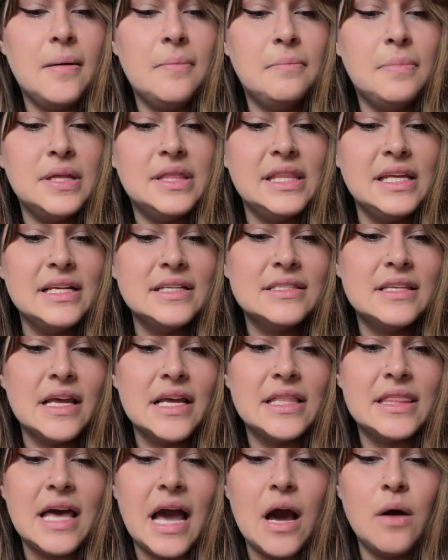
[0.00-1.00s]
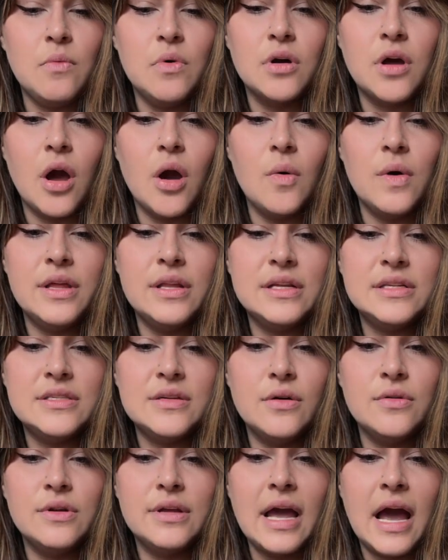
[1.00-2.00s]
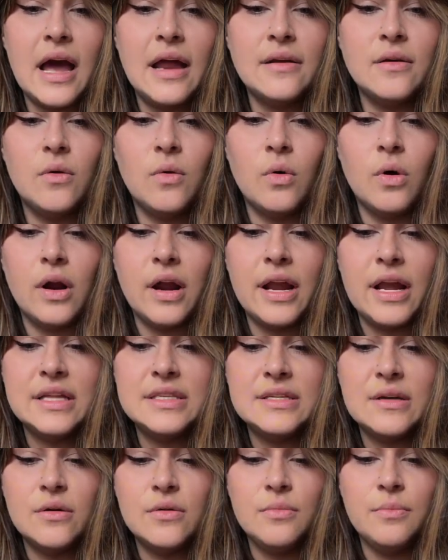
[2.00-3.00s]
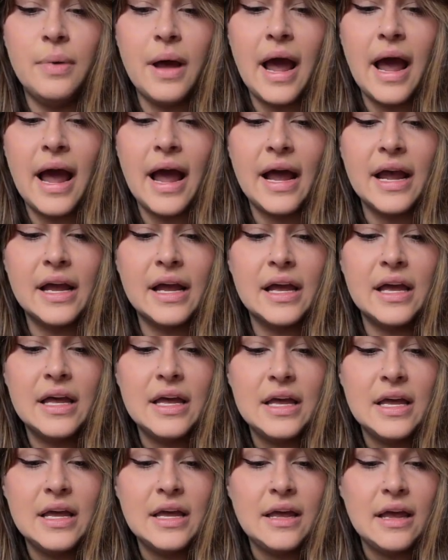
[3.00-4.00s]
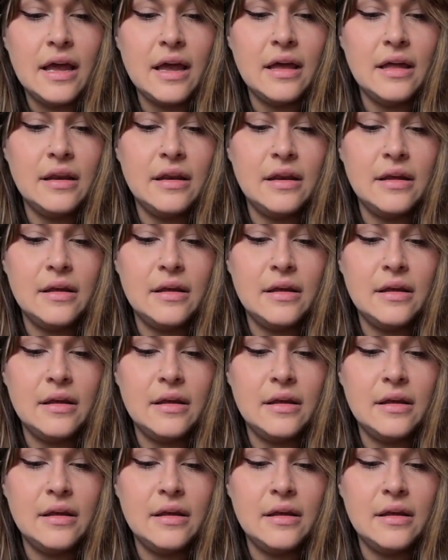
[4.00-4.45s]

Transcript: But things like that will go in its own category, its own bag, and